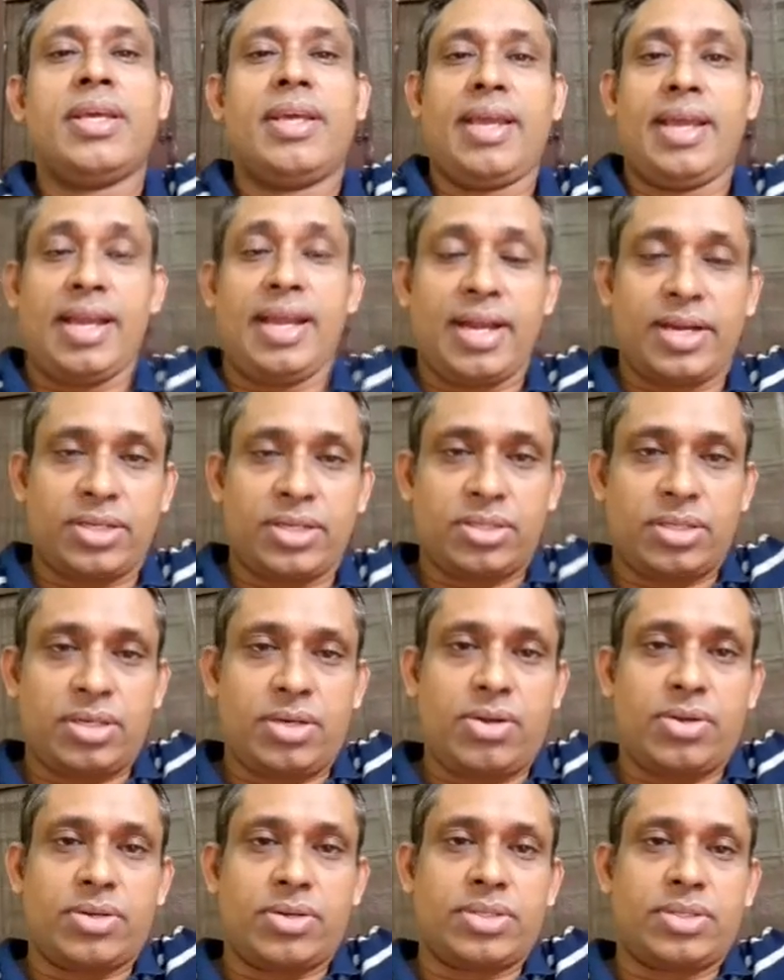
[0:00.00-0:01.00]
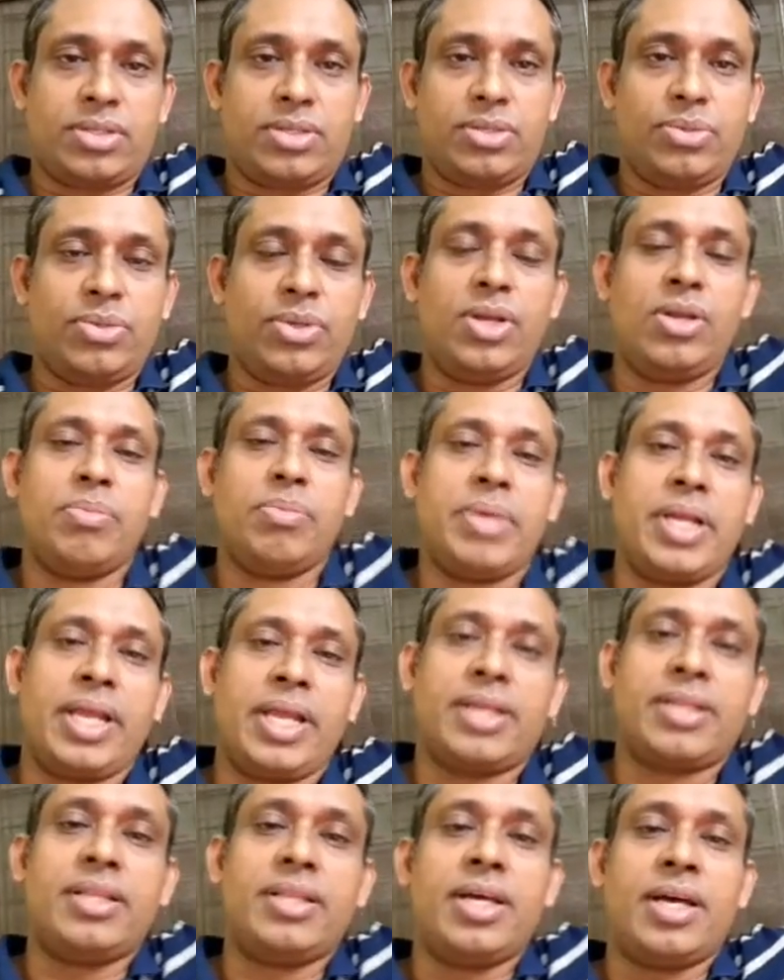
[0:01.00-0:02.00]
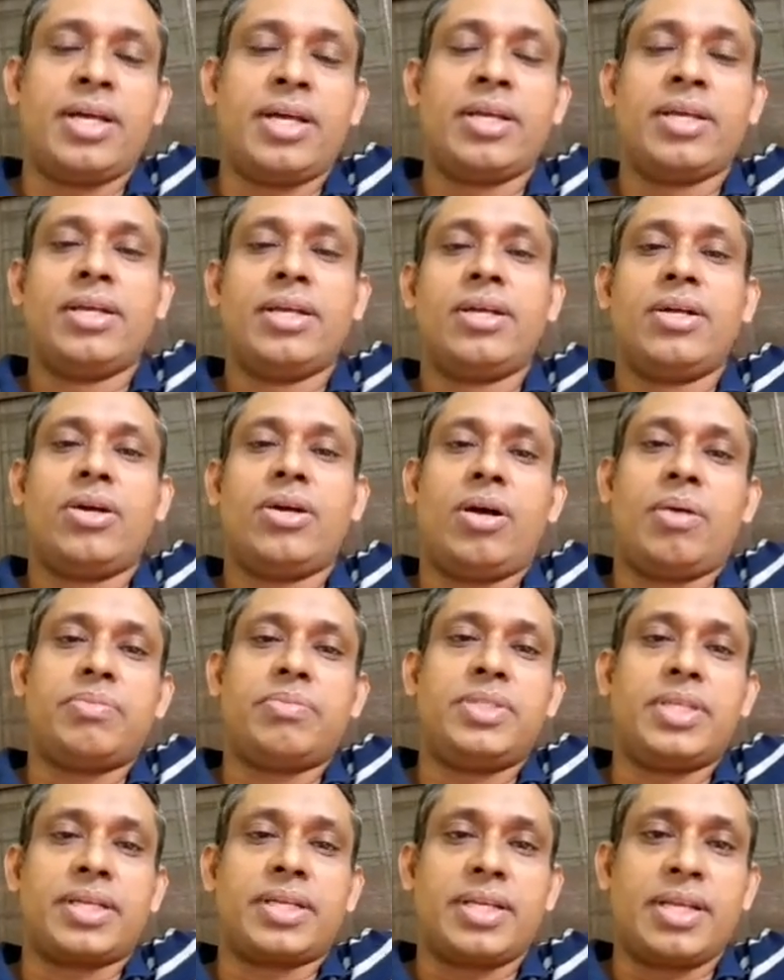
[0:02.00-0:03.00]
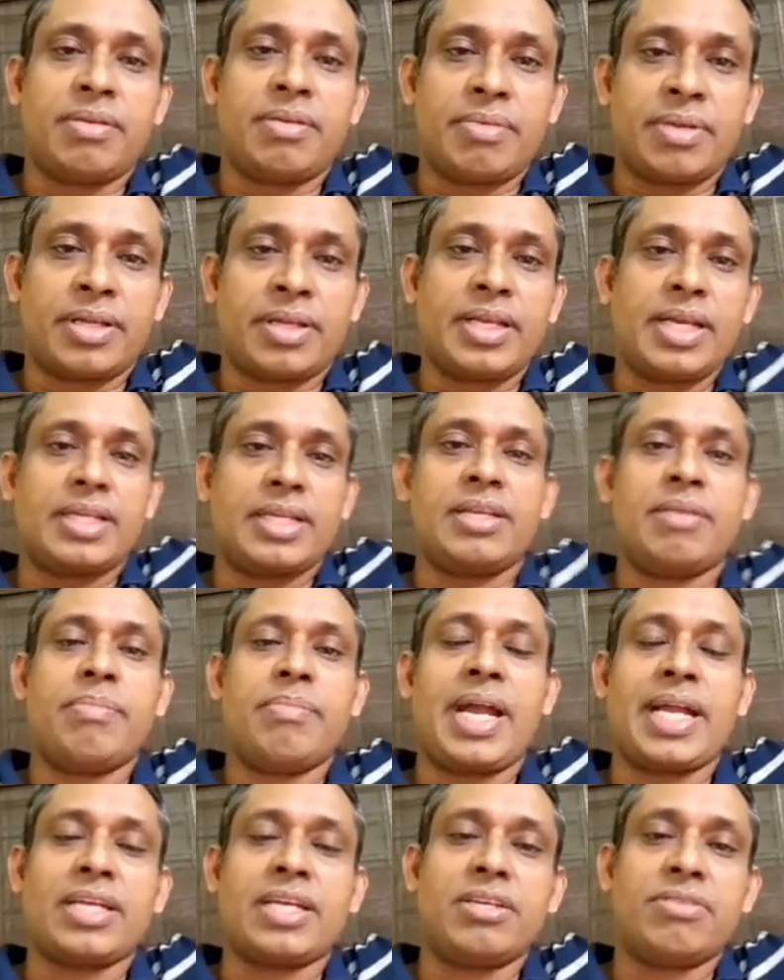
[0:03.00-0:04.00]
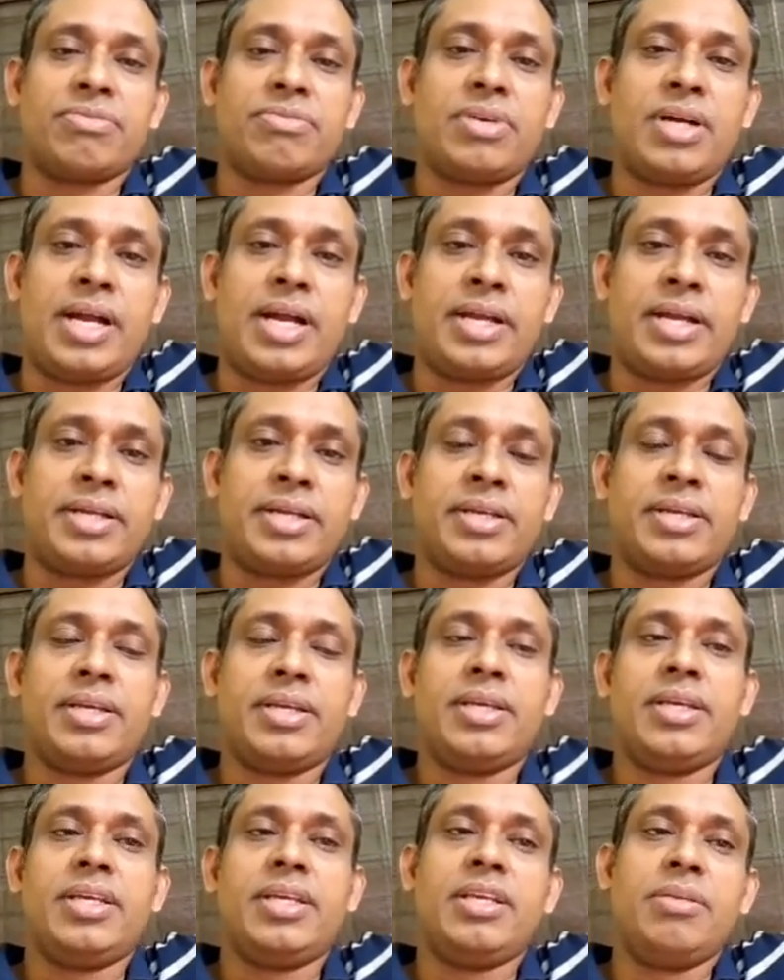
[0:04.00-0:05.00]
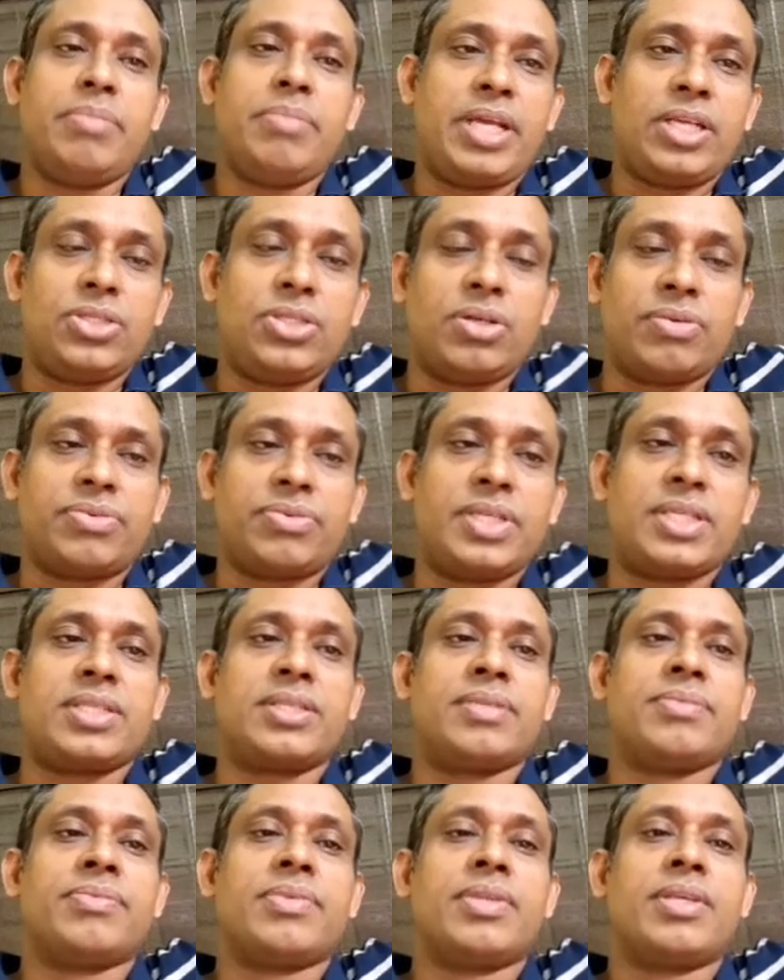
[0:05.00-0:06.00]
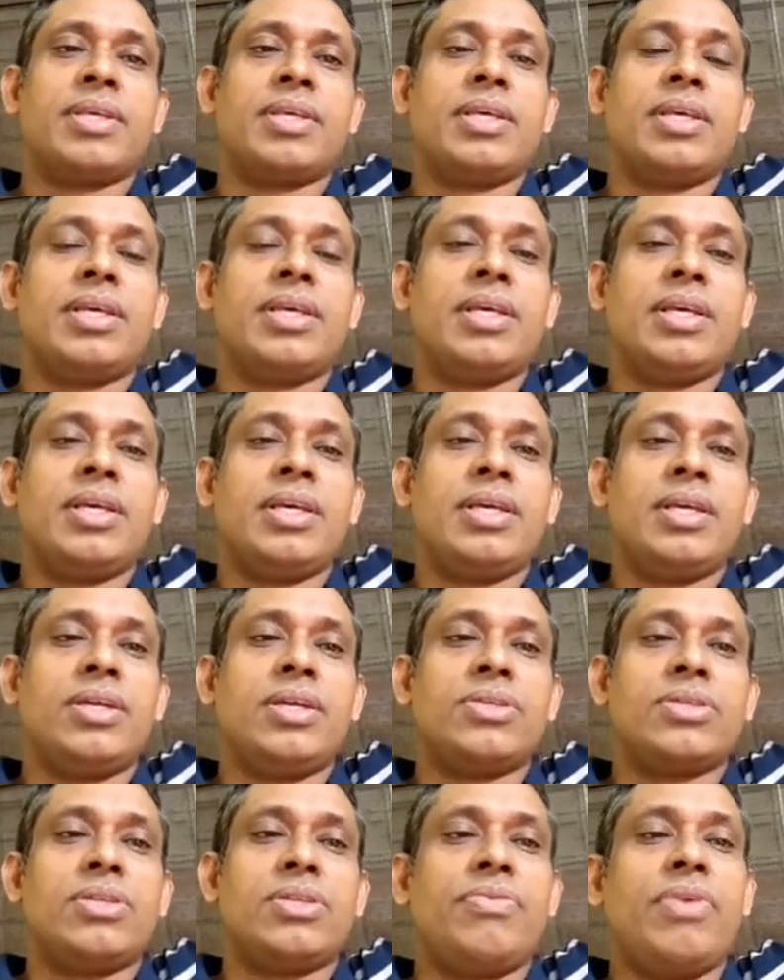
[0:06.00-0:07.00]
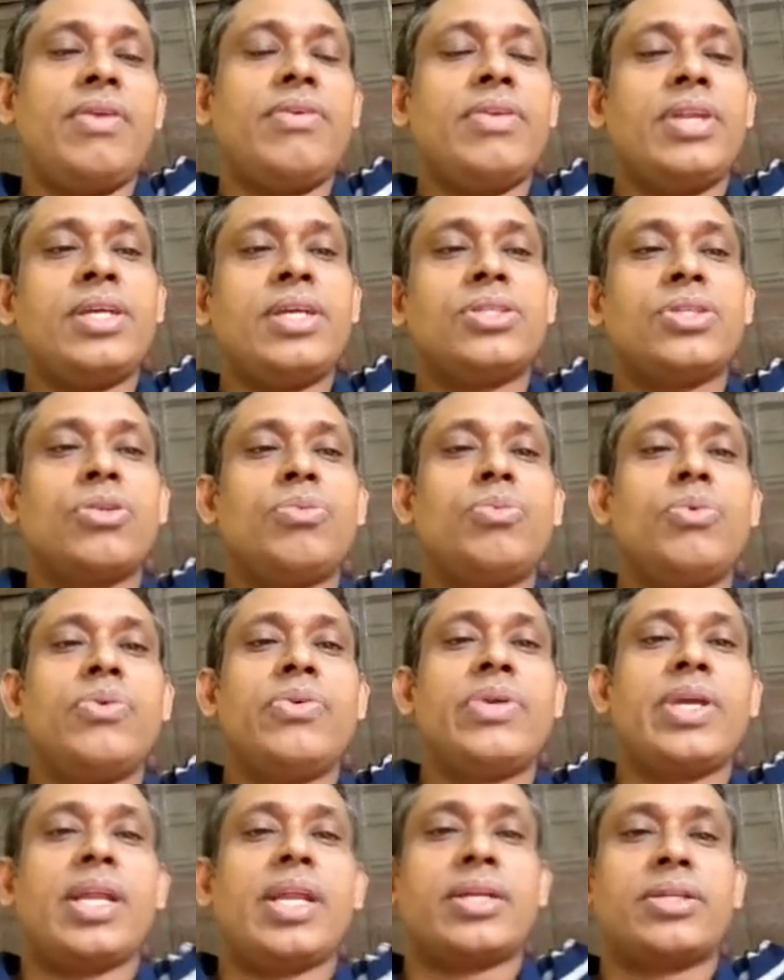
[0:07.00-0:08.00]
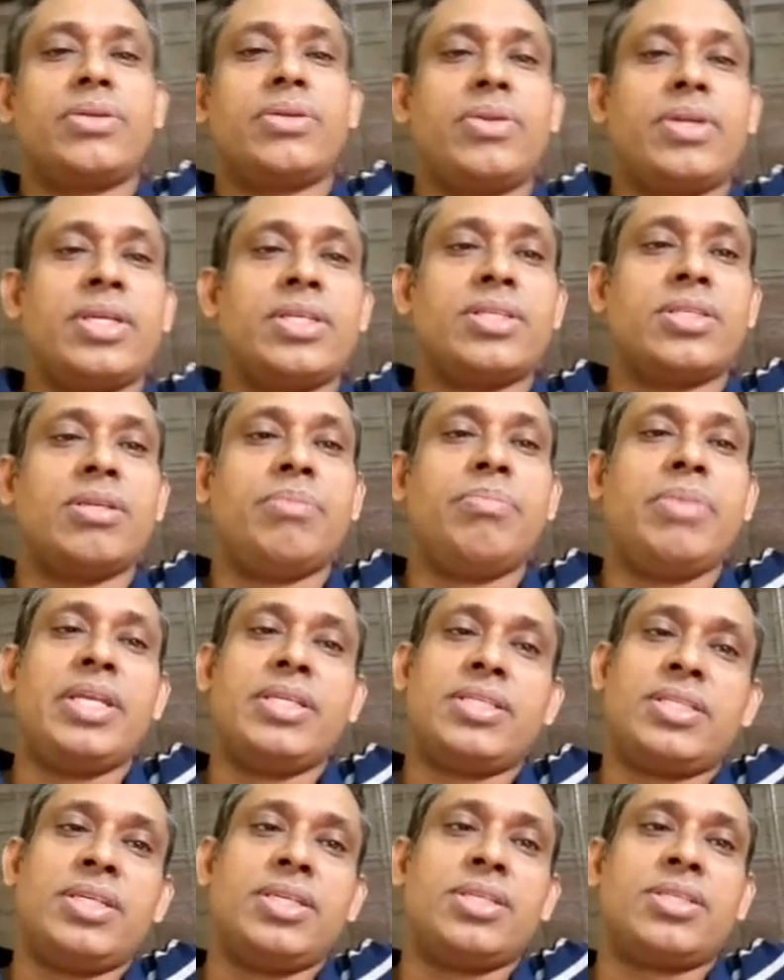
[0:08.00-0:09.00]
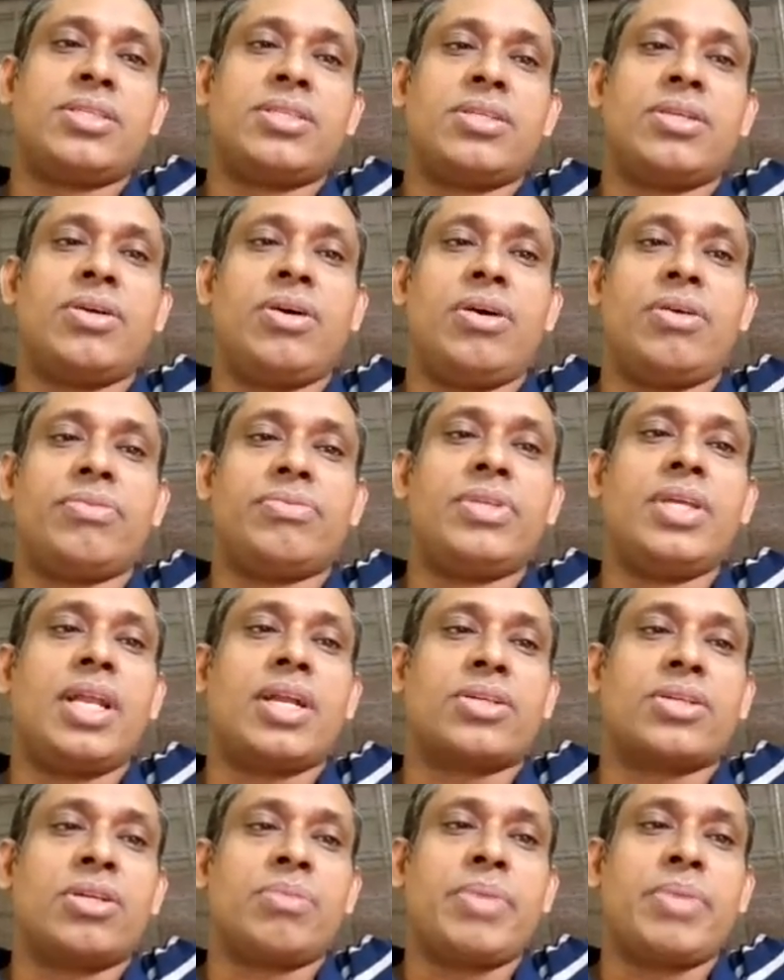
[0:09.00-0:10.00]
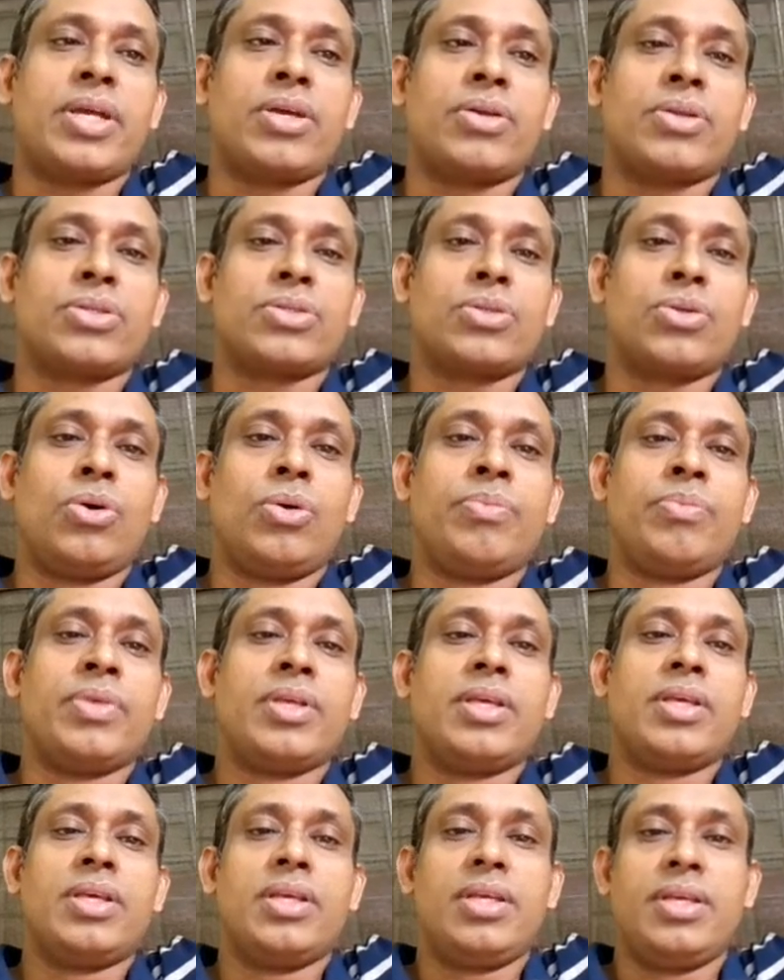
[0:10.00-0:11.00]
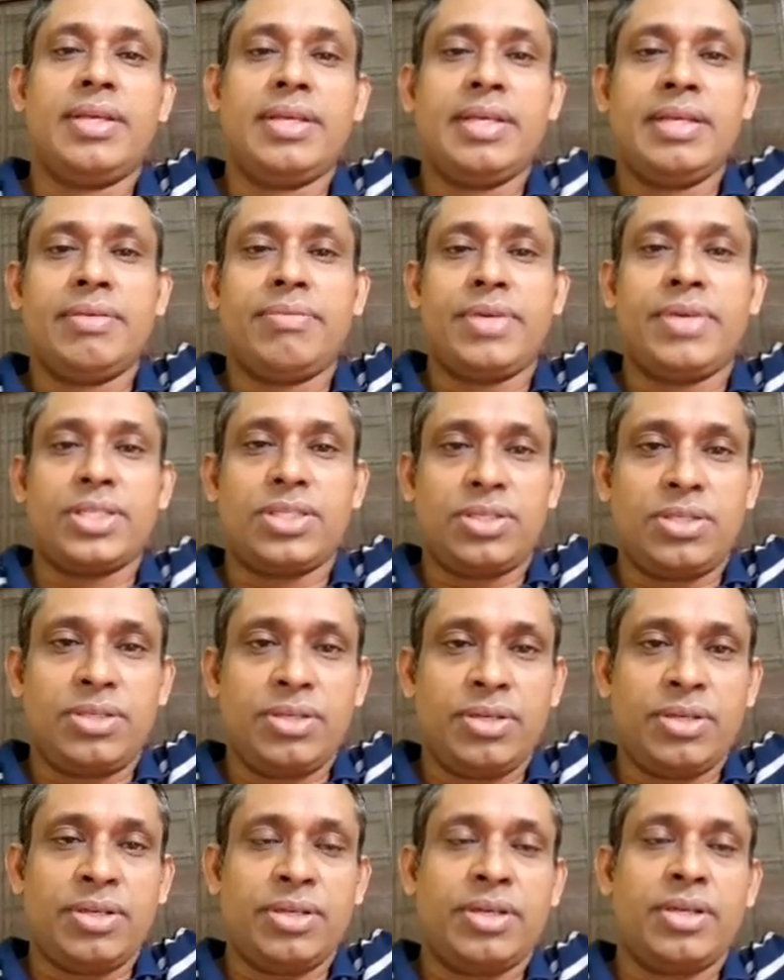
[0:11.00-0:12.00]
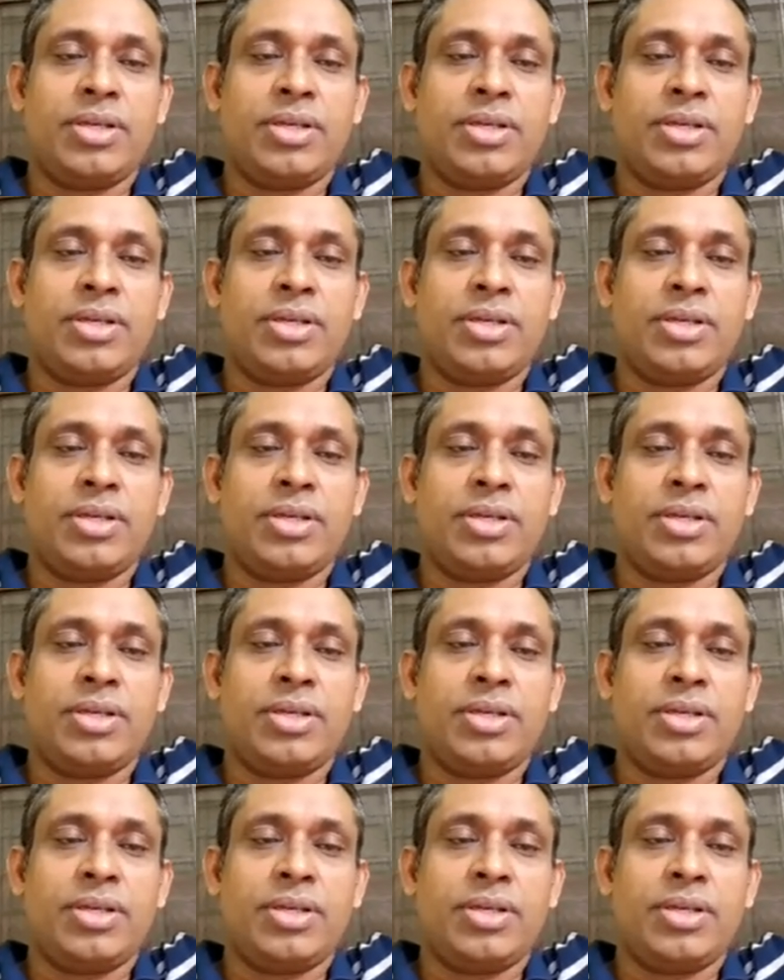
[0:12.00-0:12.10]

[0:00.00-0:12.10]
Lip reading: electrons to illuminate the object and get a magnified image of it. So the wave nature of moving electron is the basis of the electron microscope. The